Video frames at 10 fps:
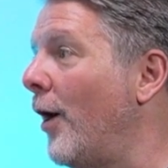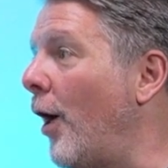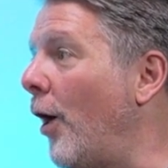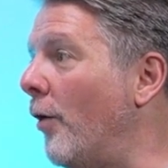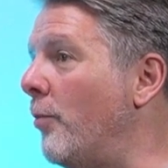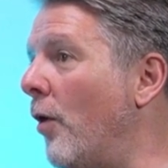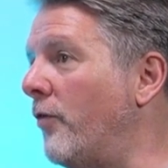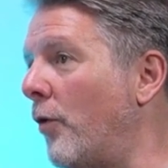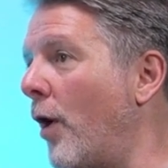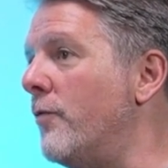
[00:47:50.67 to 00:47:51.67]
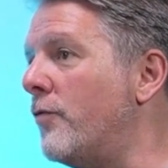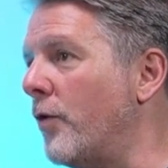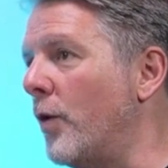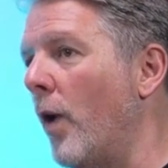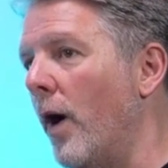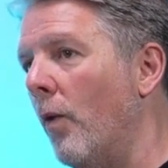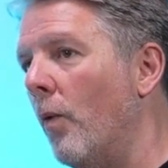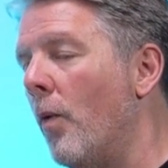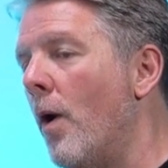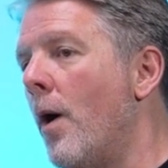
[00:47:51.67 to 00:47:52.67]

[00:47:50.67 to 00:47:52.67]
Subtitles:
of our own free will.